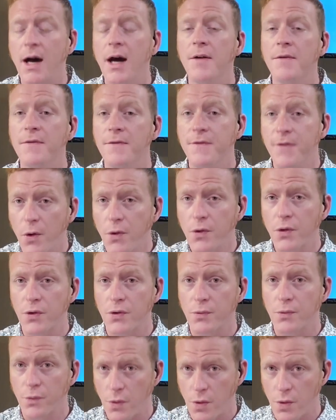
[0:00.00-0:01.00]
of
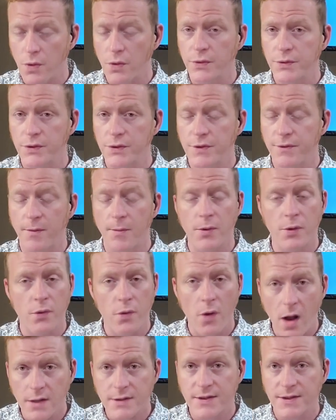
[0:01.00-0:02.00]
voter rolls from
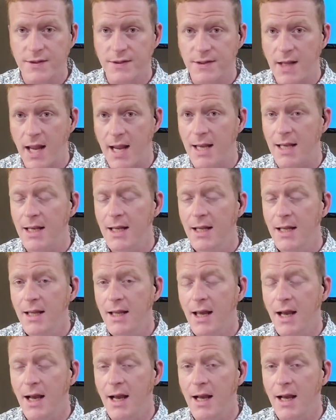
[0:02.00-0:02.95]
across the state